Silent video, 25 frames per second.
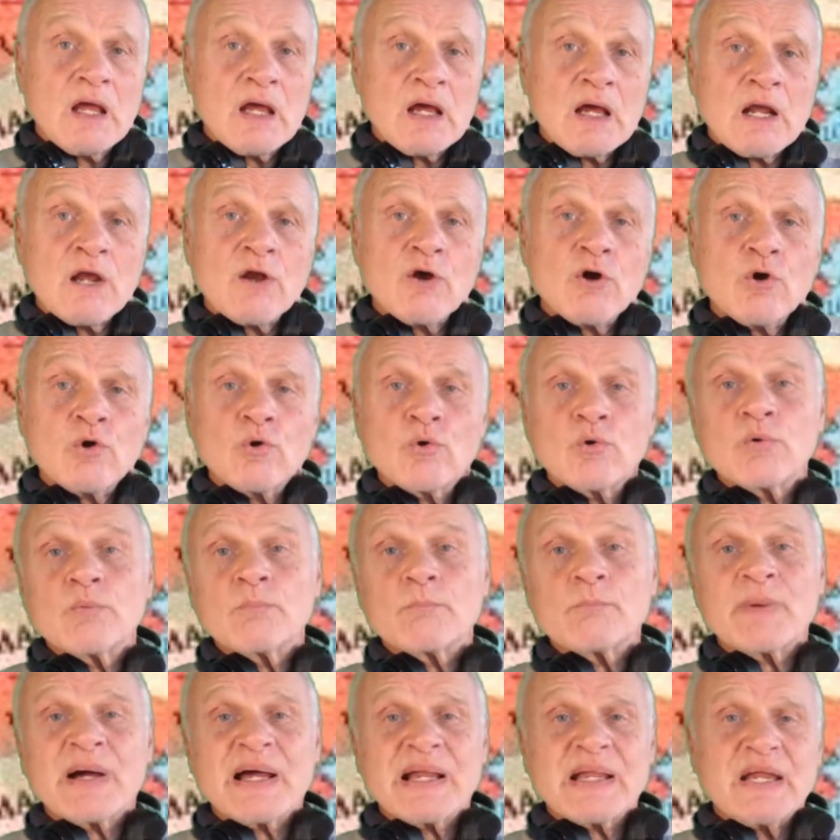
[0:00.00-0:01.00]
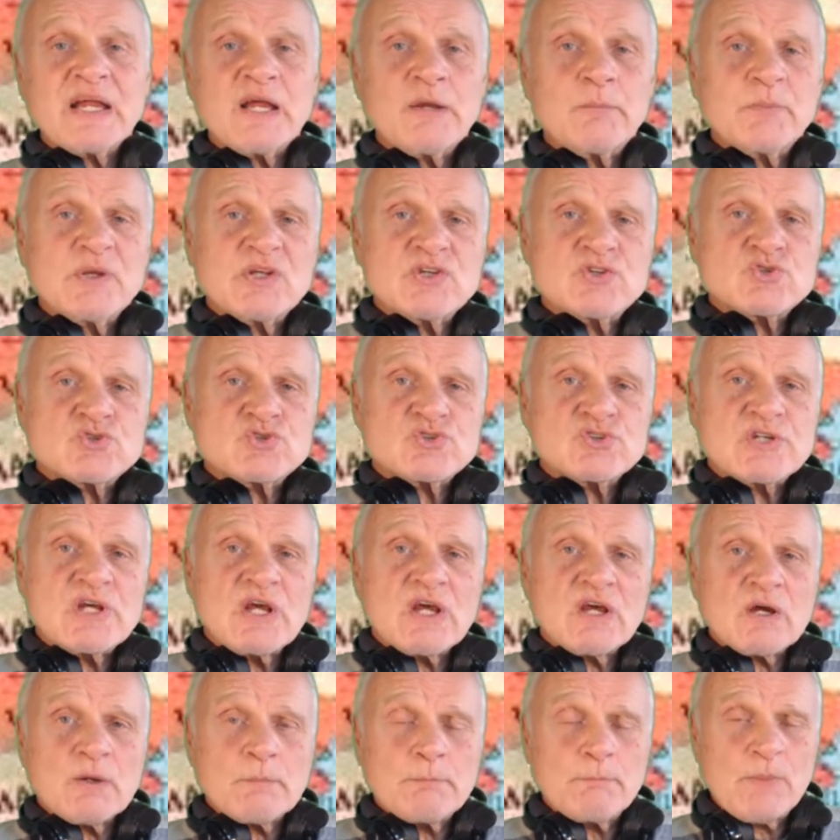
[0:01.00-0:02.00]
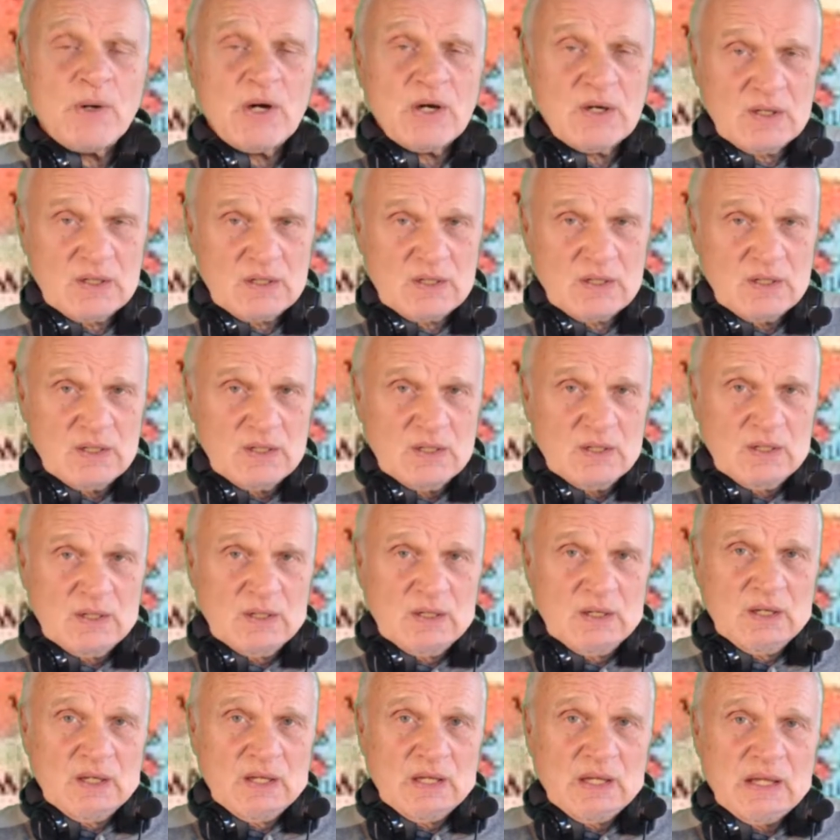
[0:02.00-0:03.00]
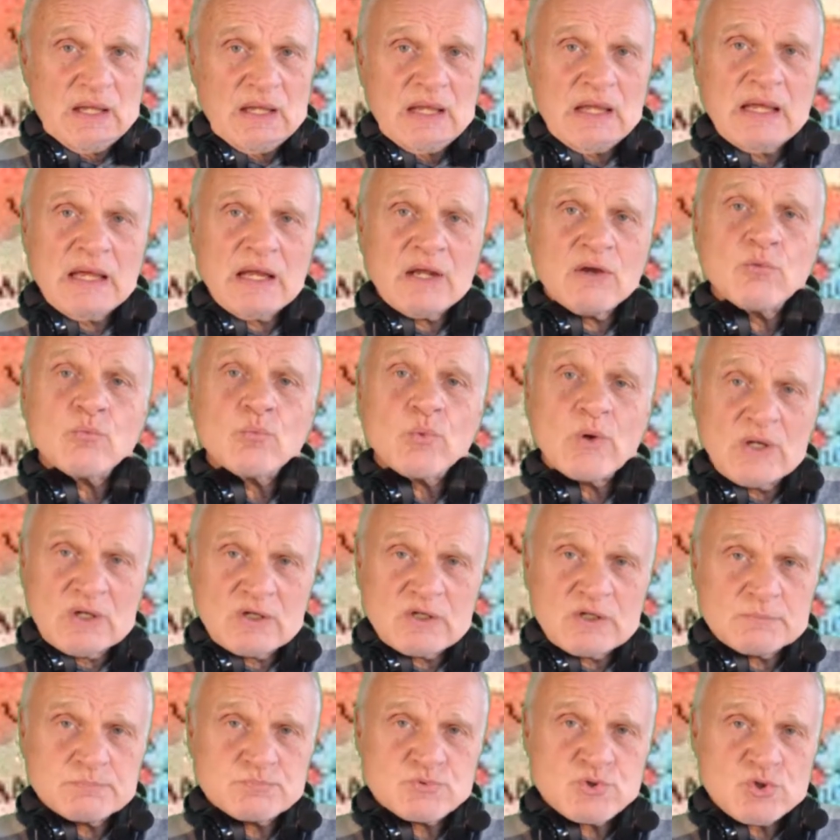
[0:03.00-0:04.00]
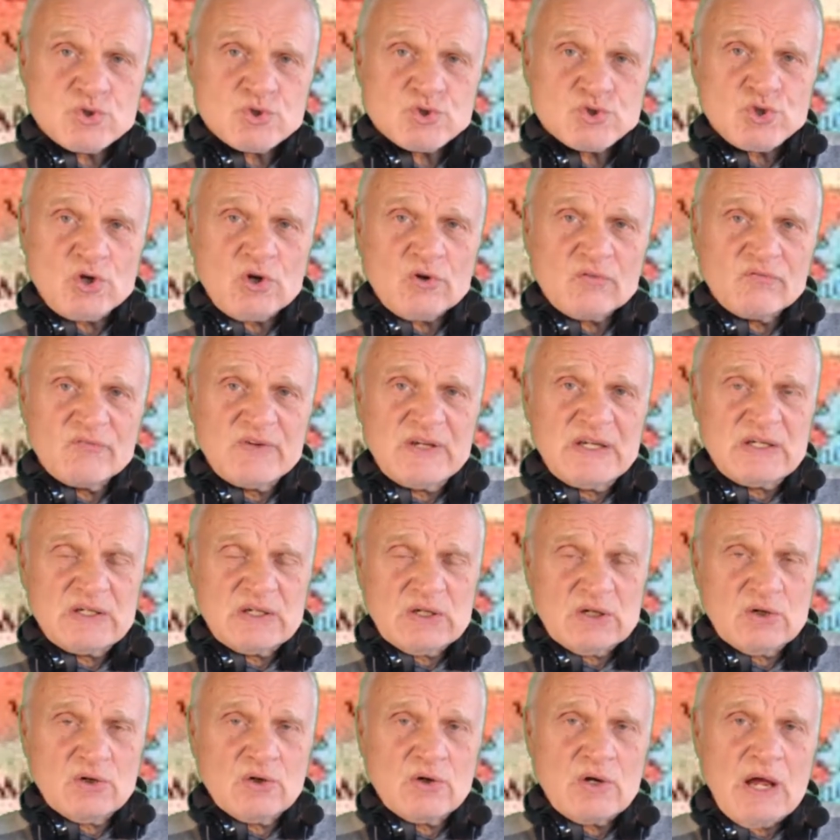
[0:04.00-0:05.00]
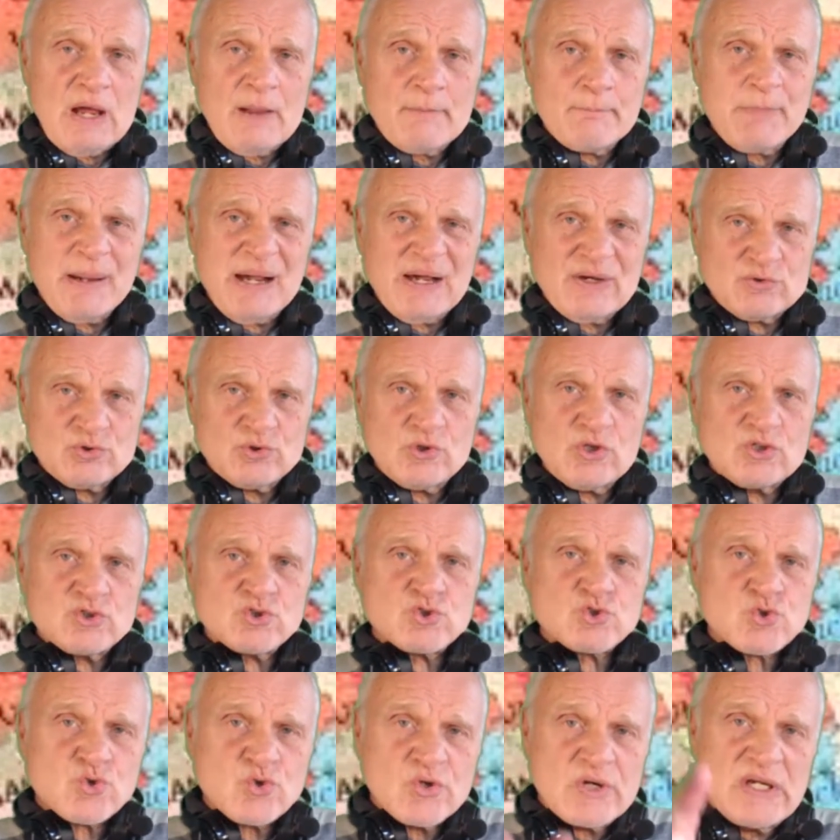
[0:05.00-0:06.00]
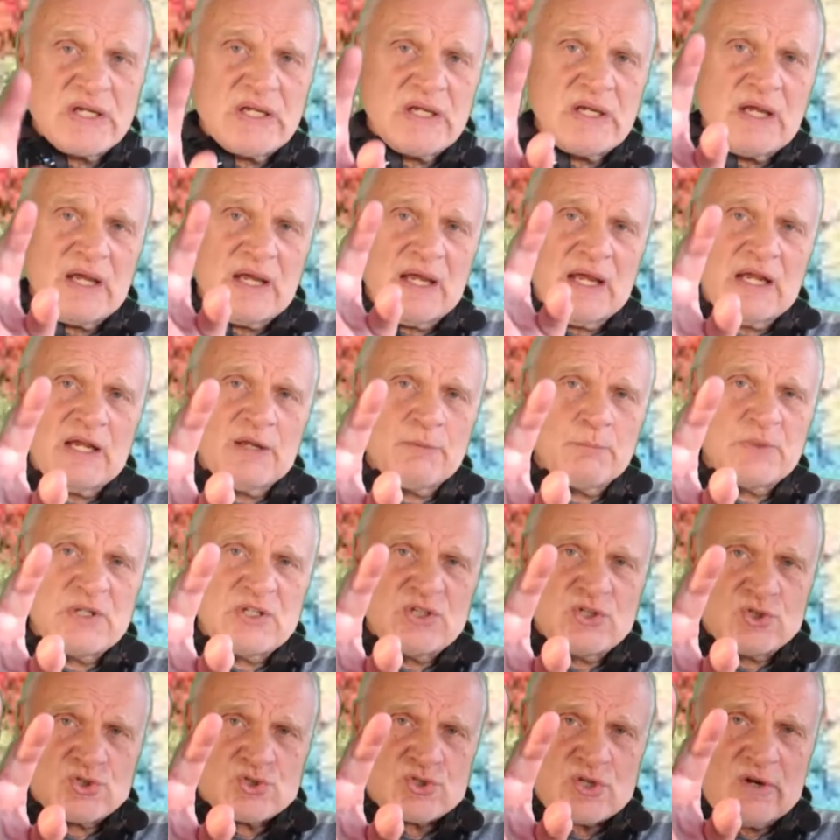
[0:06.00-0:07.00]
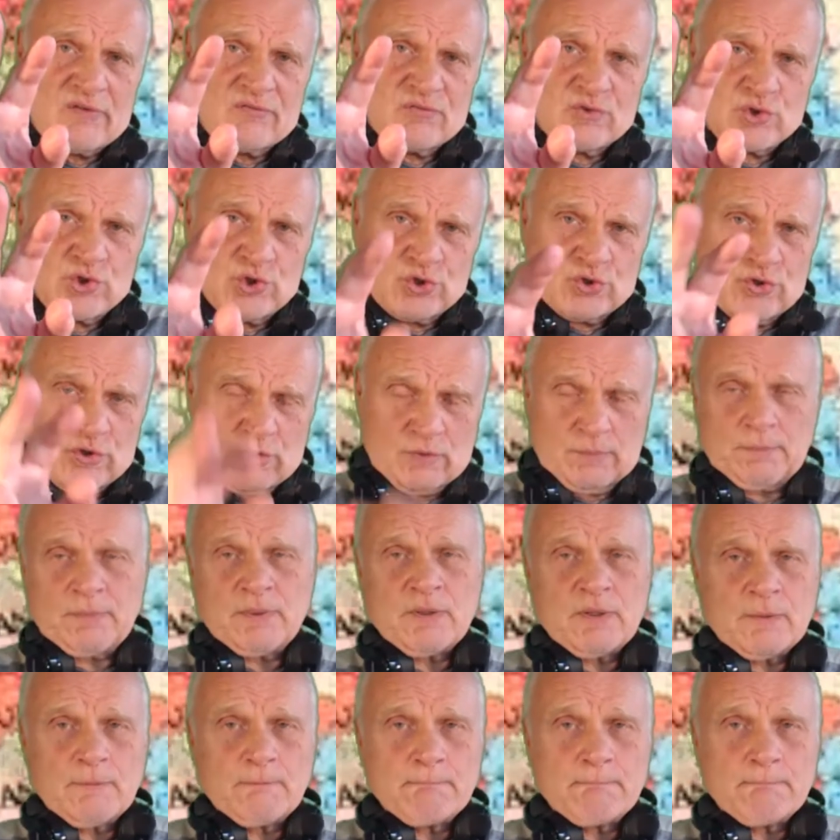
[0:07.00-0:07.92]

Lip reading: Hello, my name is Jacob Monk and welcome to a short video about the three enemies of Europe.